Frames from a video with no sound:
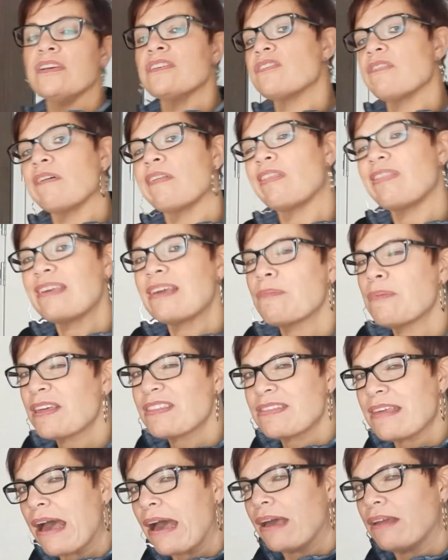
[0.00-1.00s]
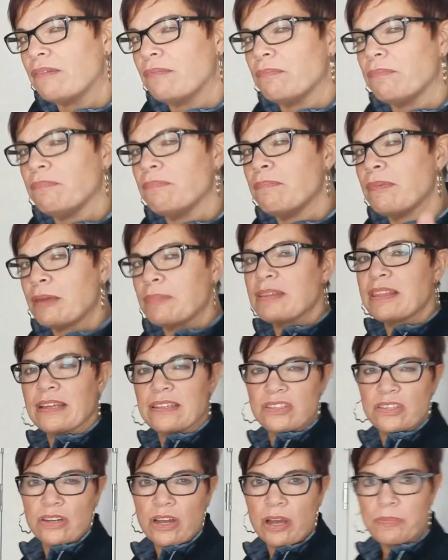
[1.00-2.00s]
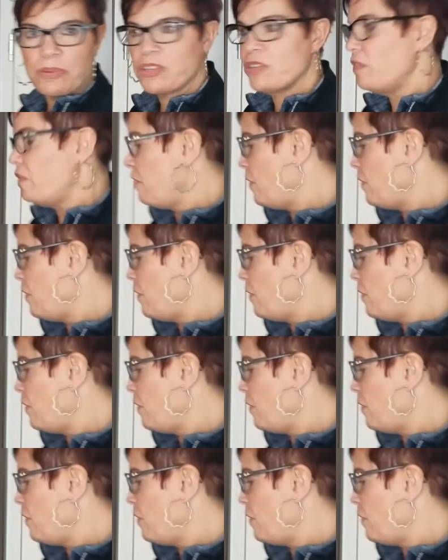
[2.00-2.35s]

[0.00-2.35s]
So think about that, and maybe that's an option